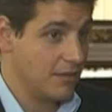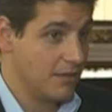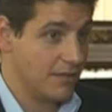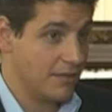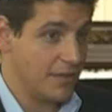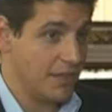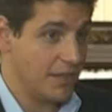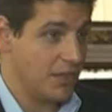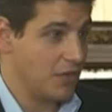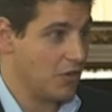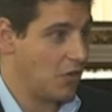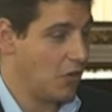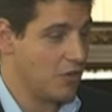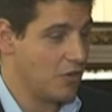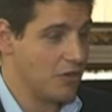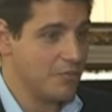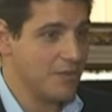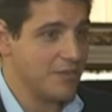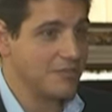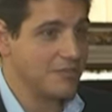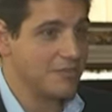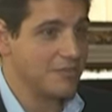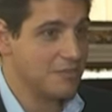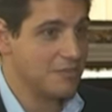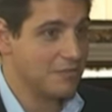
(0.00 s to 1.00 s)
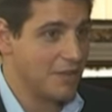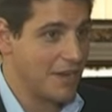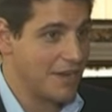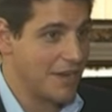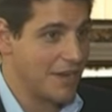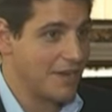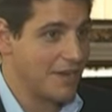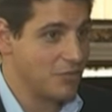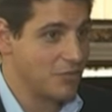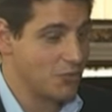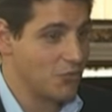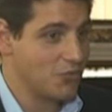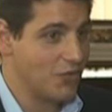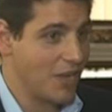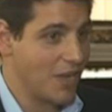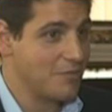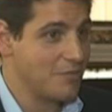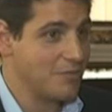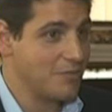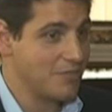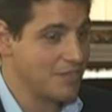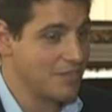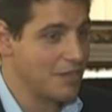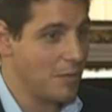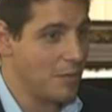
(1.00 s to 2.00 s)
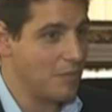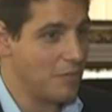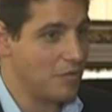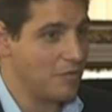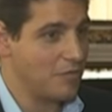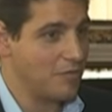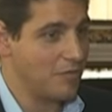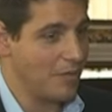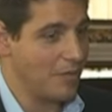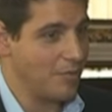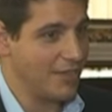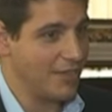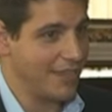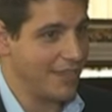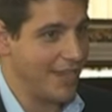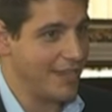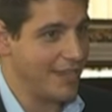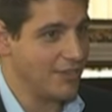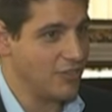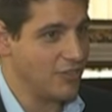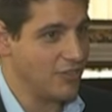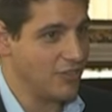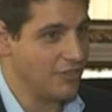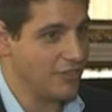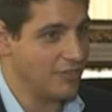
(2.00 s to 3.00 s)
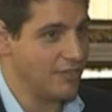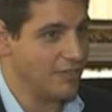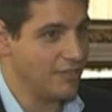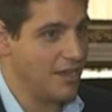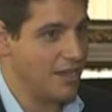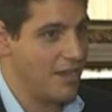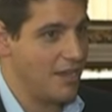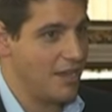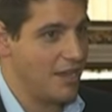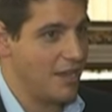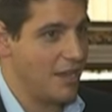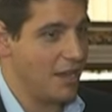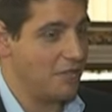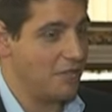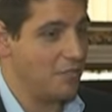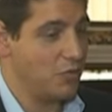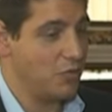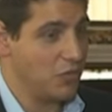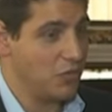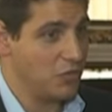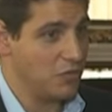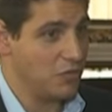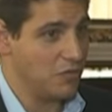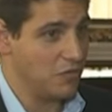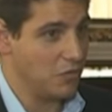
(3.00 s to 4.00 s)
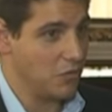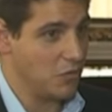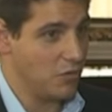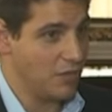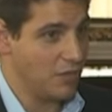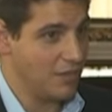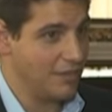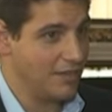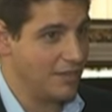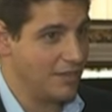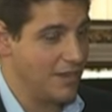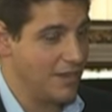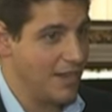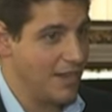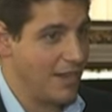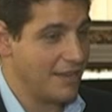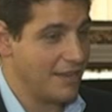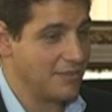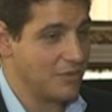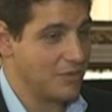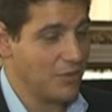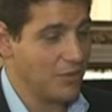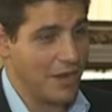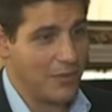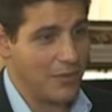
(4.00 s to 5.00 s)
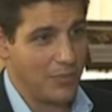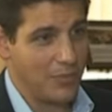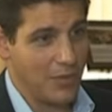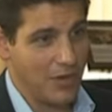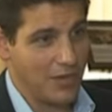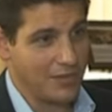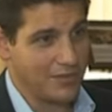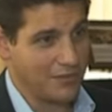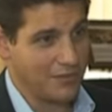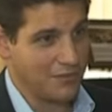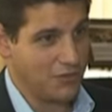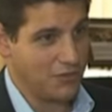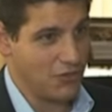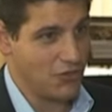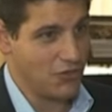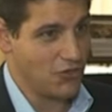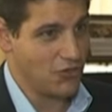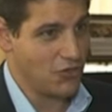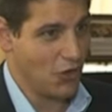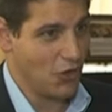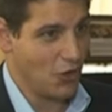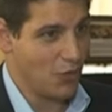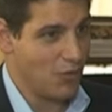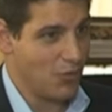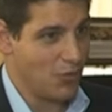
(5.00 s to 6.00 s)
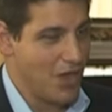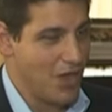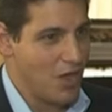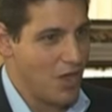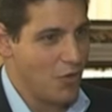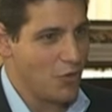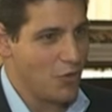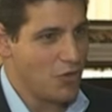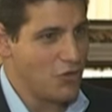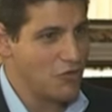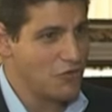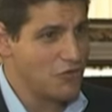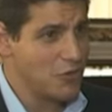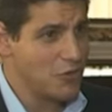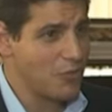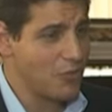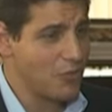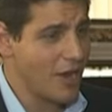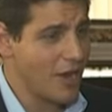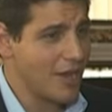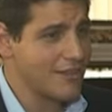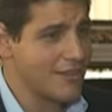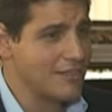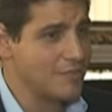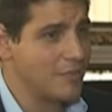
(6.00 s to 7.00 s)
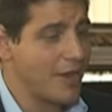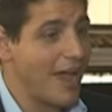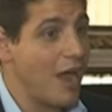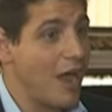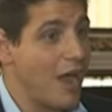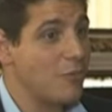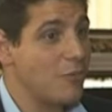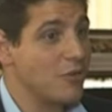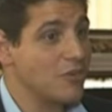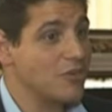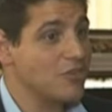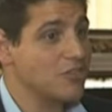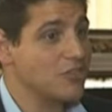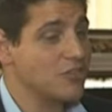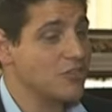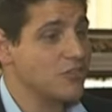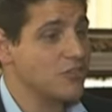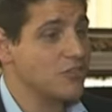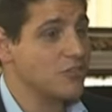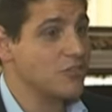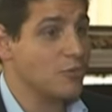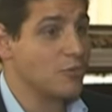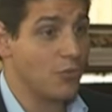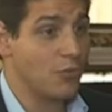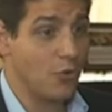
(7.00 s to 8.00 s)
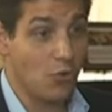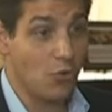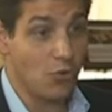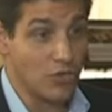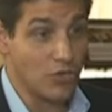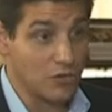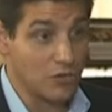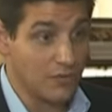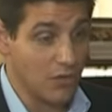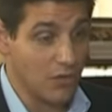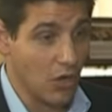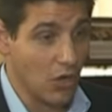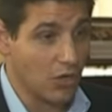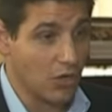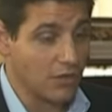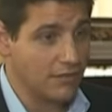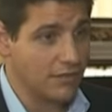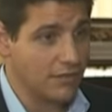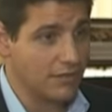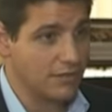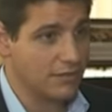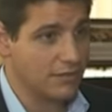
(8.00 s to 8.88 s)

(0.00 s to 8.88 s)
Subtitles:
The Economist, the Financial Times, a number of publications have put you forward as the right person for the job. Were you surprised by how much support you've got?